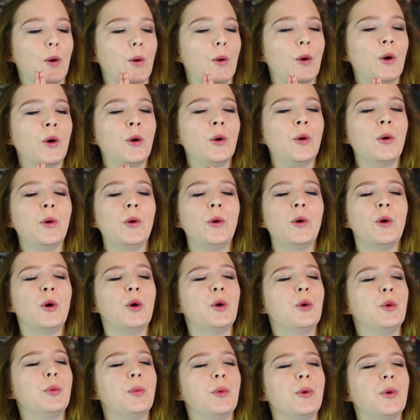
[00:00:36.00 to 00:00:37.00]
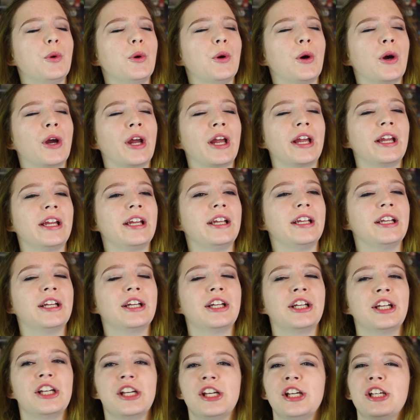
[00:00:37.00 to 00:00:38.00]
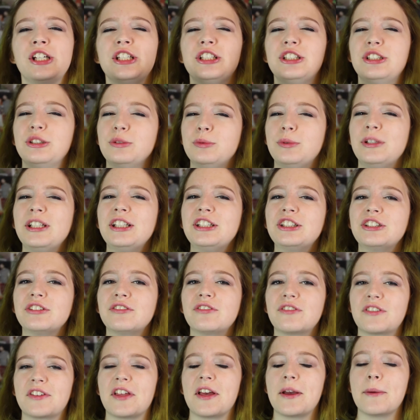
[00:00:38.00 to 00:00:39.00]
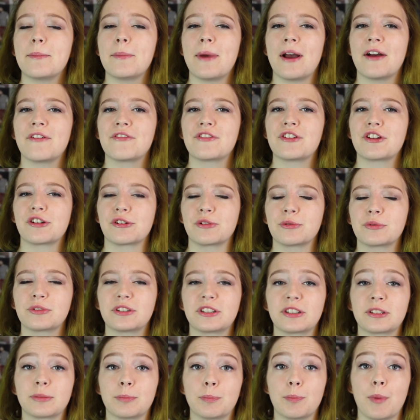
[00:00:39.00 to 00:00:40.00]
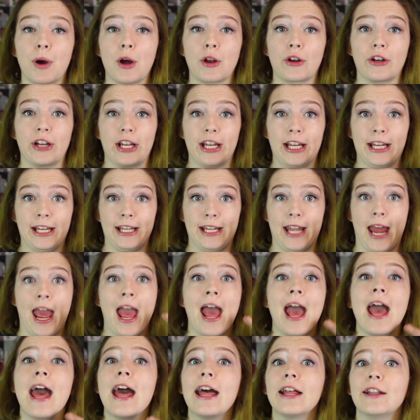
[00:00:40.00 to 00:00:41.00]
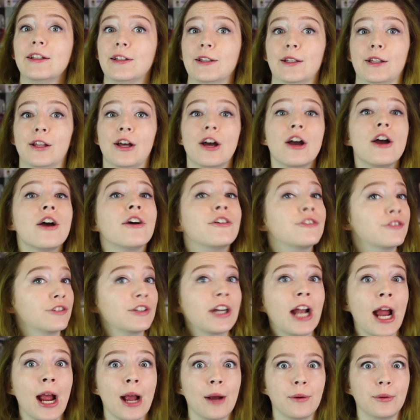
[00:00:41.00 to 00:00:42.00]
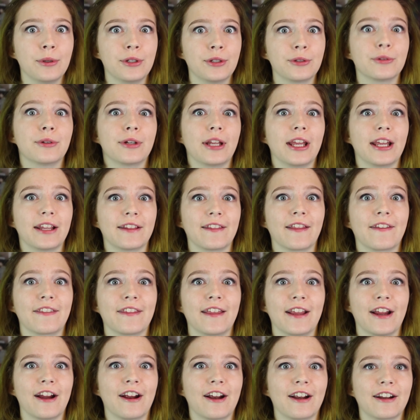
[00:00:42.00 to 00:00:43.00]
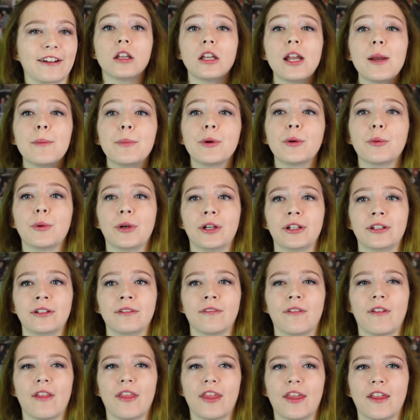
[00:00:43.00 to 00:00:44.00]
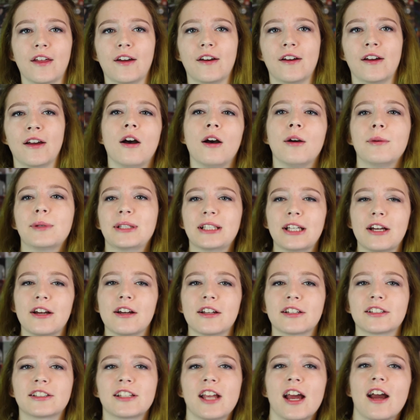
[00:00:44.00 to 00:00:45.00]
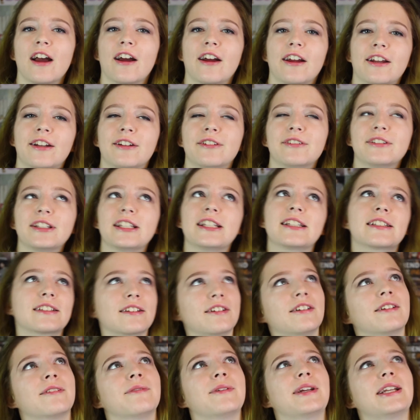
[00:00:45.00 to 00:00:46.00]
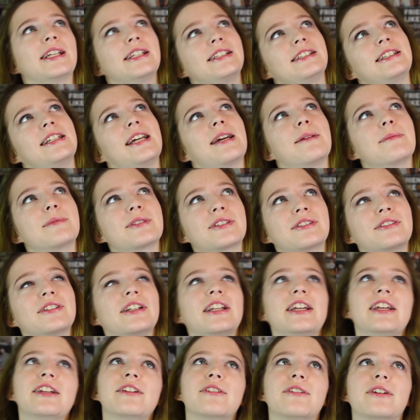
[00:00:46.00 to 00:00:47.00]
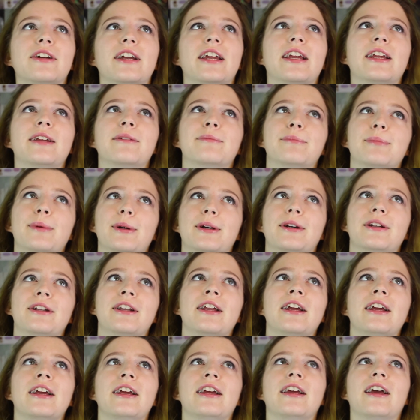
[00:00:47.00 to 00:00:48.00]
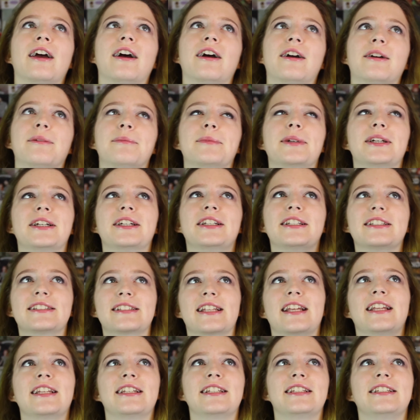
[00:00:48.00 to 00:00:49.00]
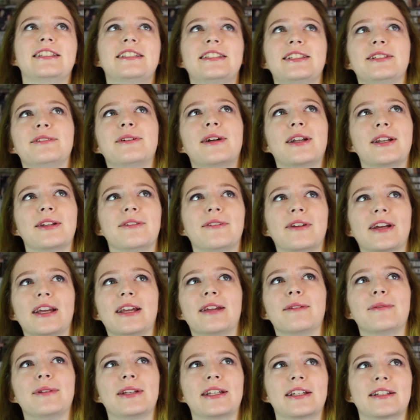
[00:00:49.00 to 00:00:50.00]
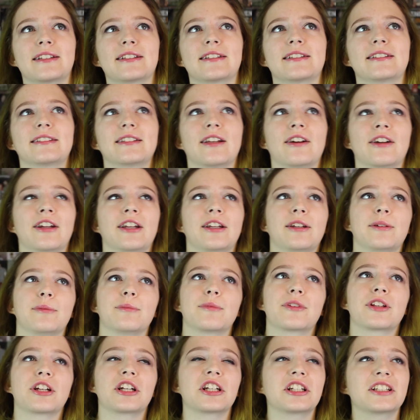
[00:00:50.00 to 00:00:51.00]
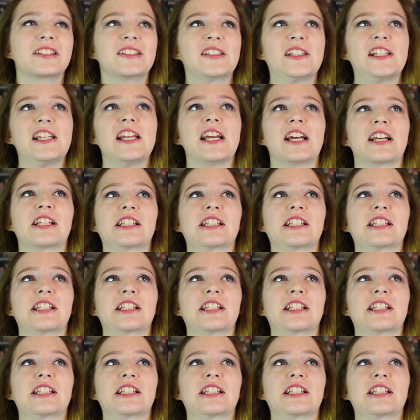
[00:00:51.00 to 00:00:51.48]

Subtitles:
oh boy, do each of them have their own spot in hell for how annoying that they are. Number one, the, oh my gosh, I know these automated DMs are really annoying, but I'm gonna send it to you anyway because I am thirsty